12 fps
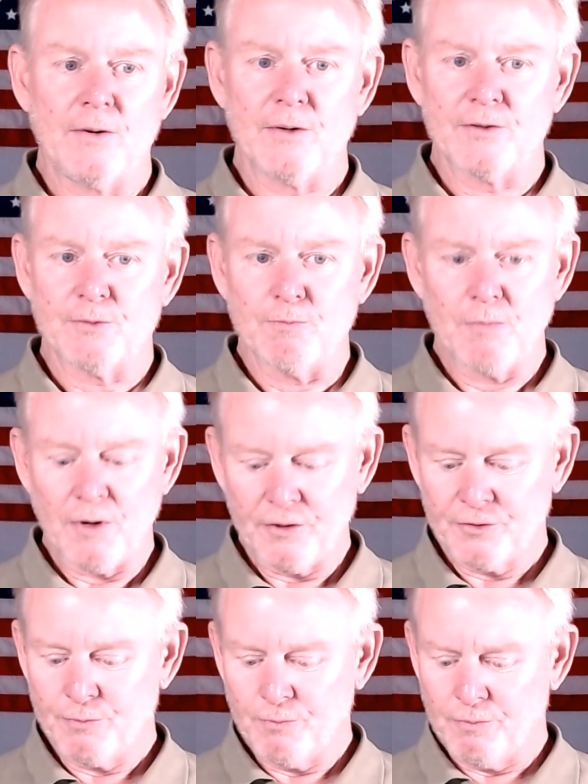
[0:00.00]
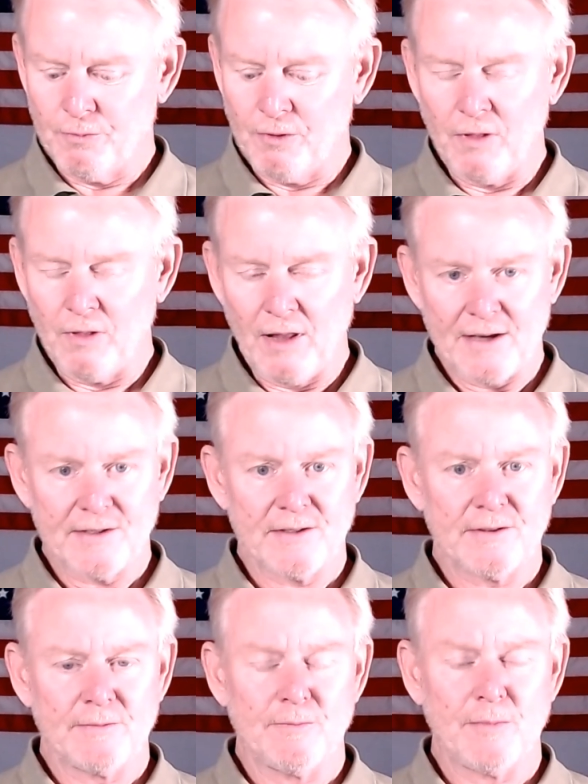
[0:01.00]
is much
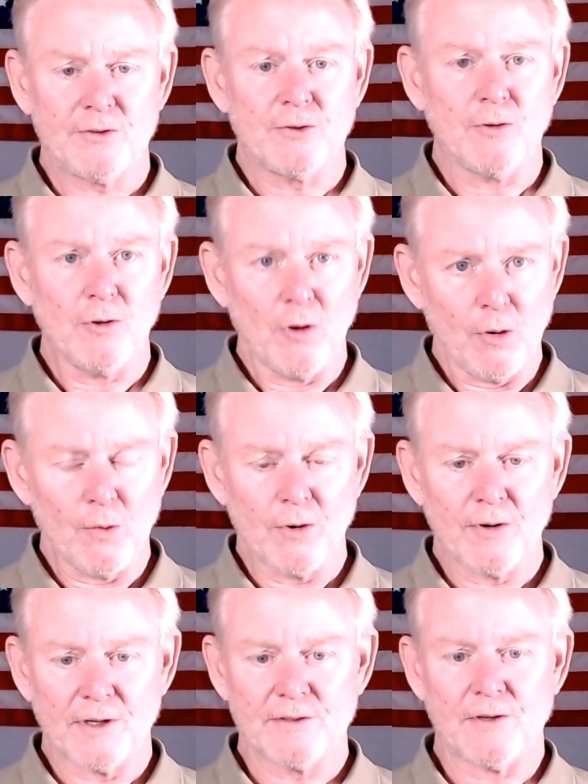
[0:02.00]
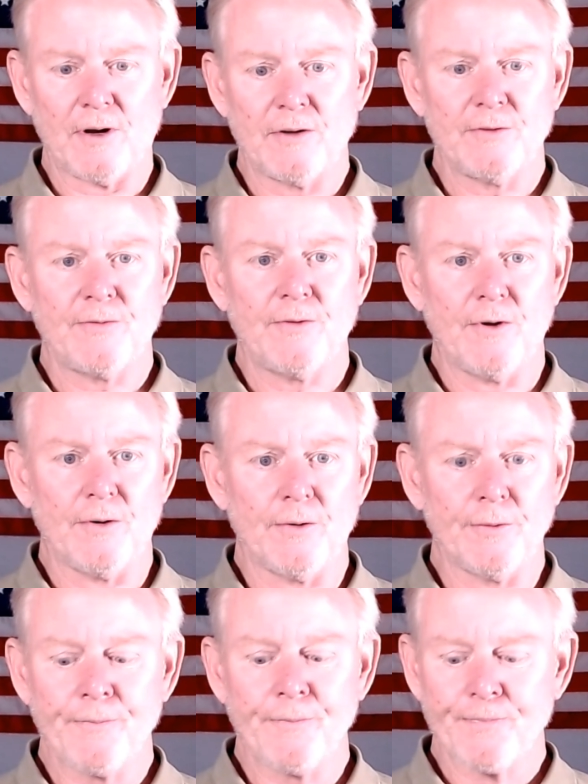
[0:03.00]
lower exhaust
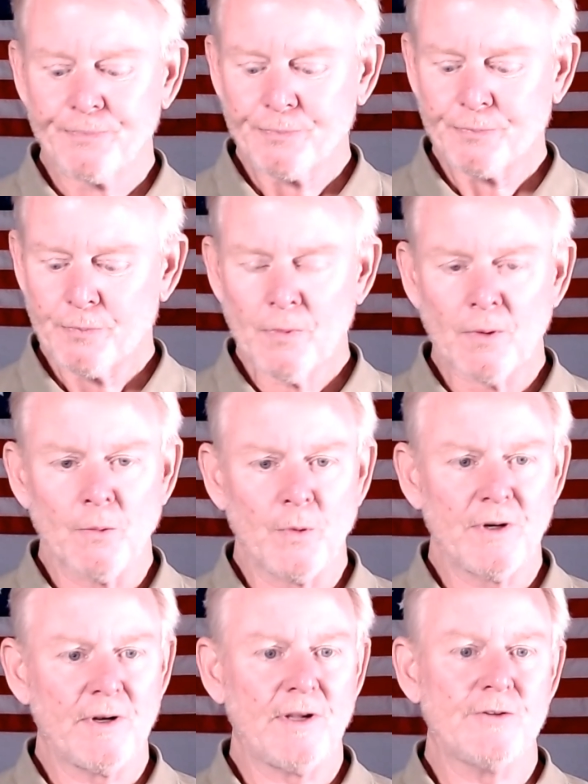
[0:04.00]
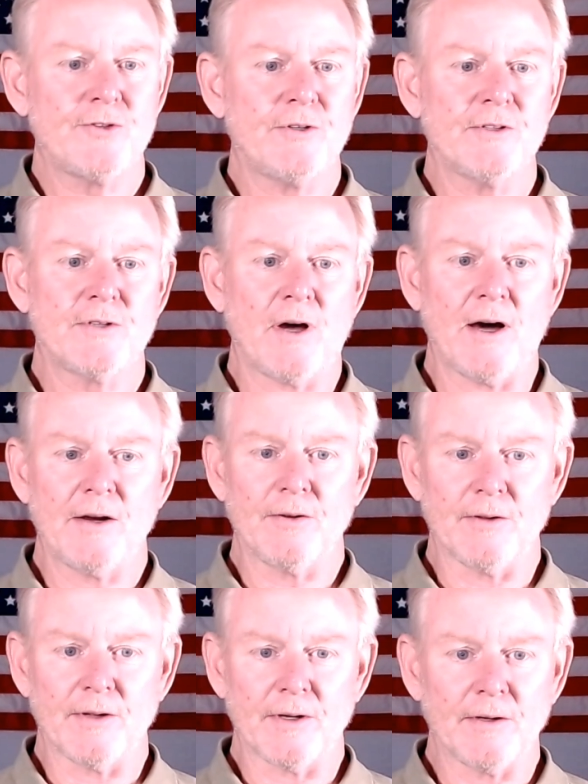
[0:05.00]
flow when an engine is
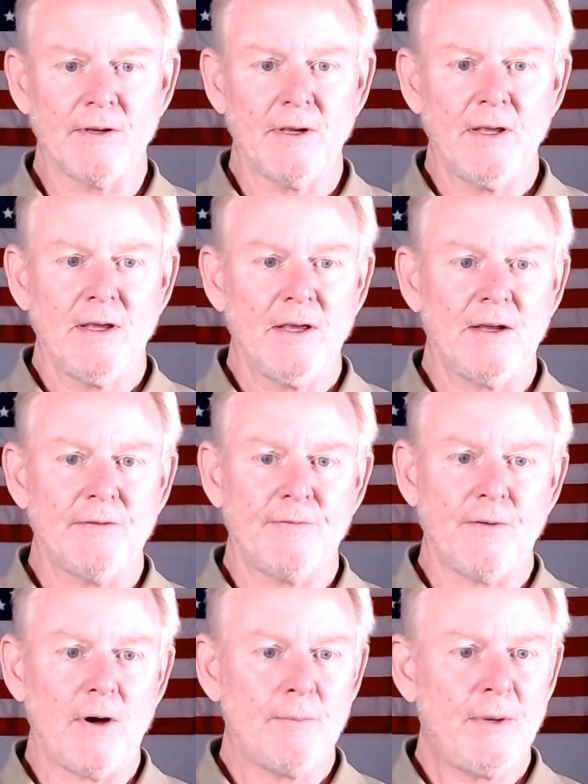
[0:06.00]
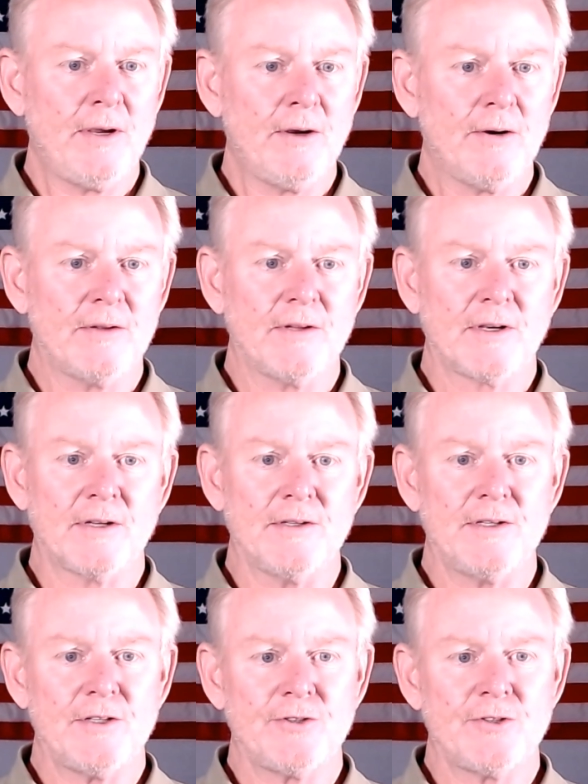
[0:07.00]
idling. If up here in the
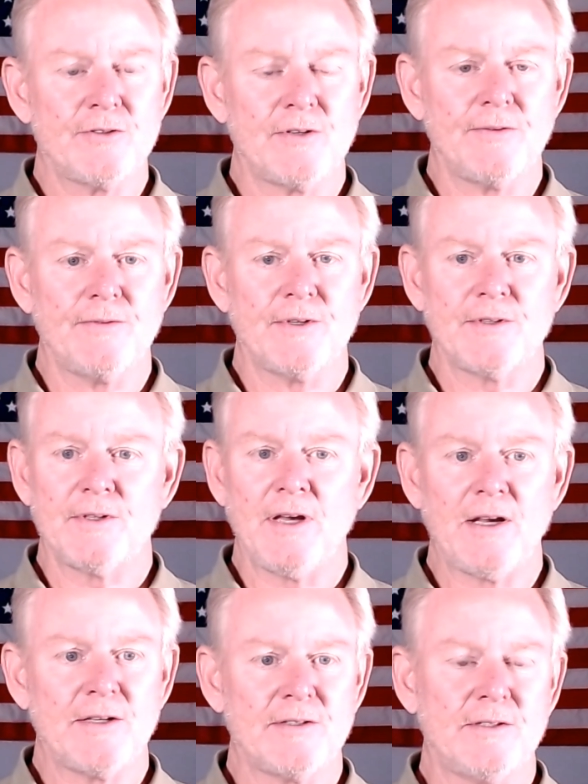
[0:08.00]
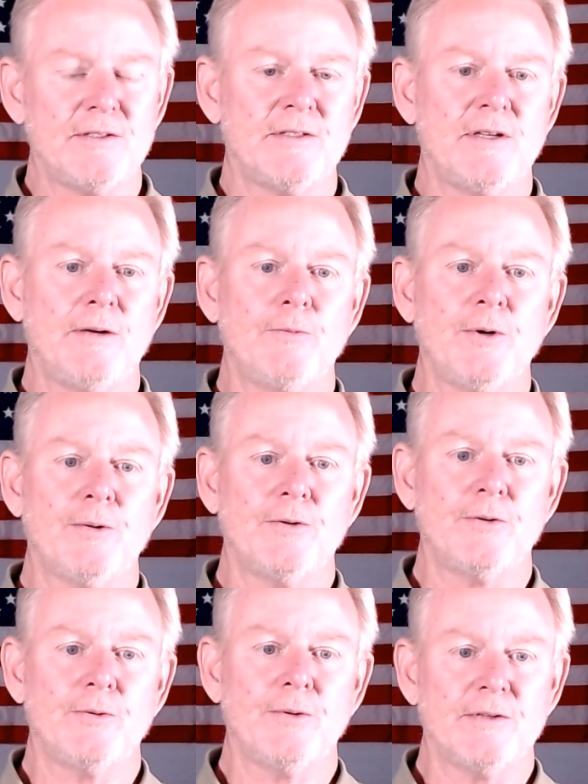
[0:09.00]
conditions of this test, it said we were
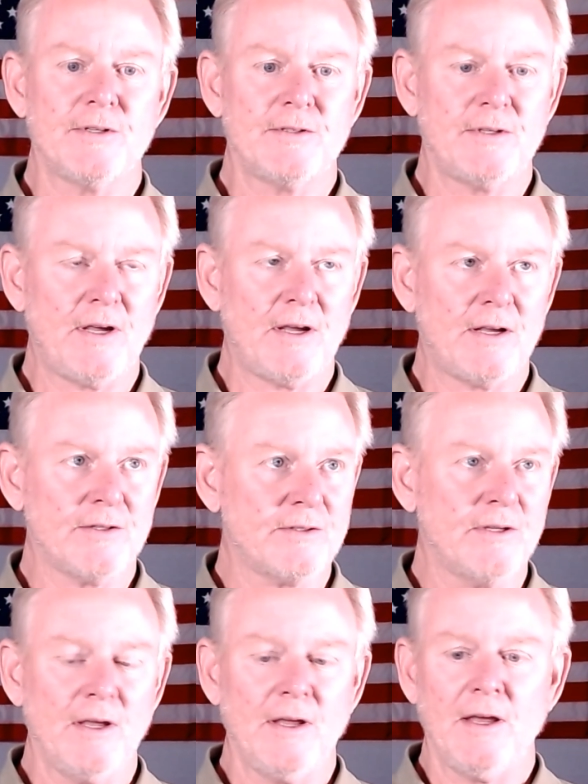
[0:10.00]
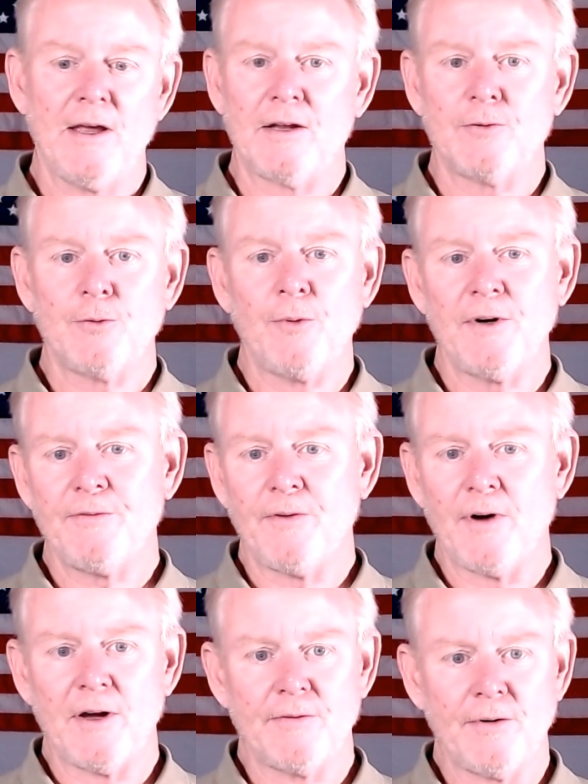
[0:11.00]
doing this test at
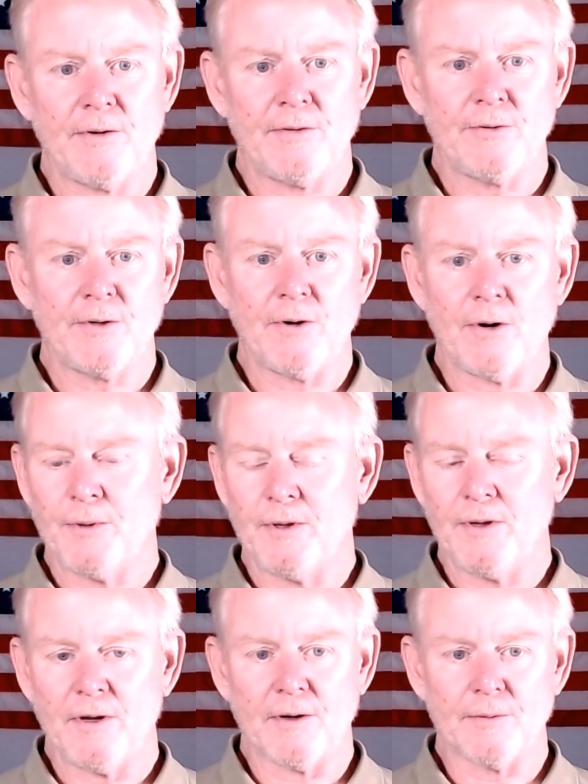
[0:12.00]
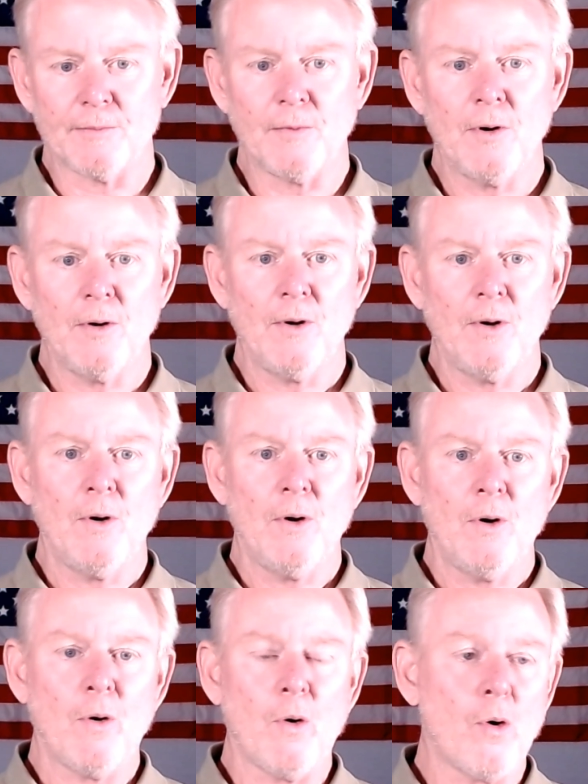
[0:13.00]
2,500 RPM
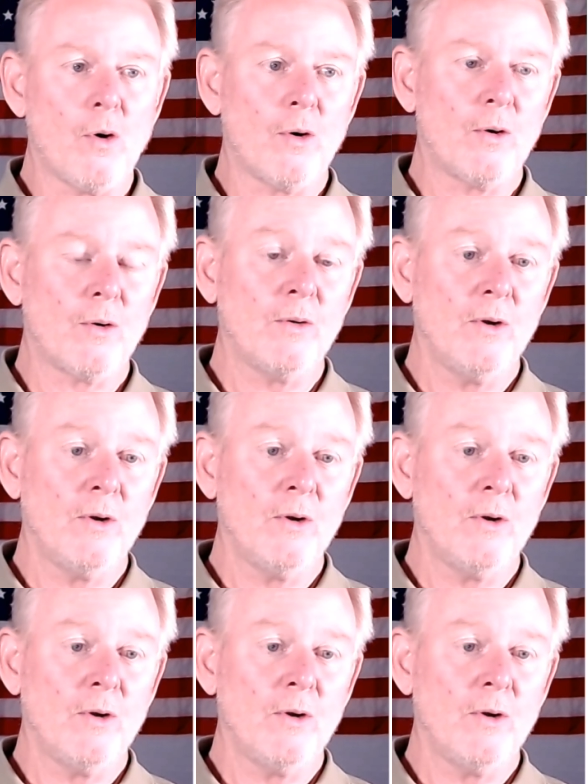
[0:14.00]
or